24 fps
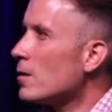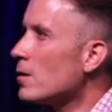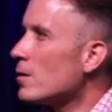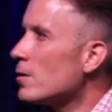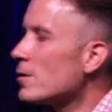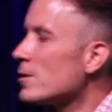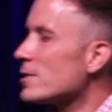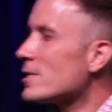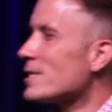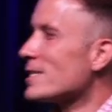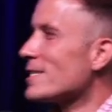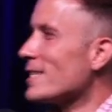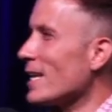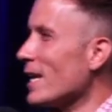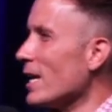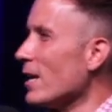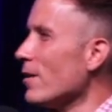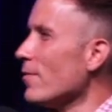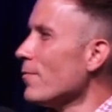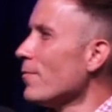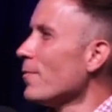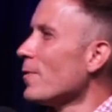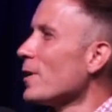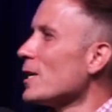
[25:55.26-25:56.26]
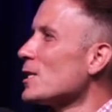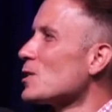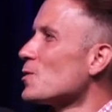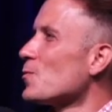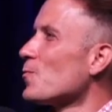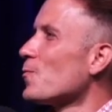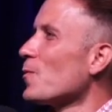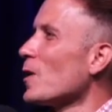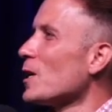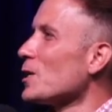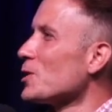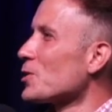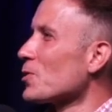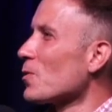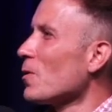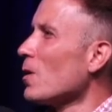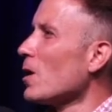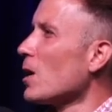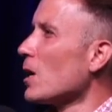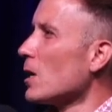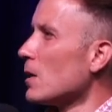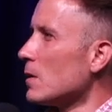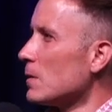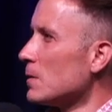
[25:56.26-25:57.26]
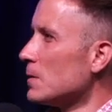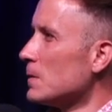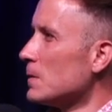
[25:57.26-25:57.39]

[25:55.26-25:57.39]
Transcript: Receive His fresh oil.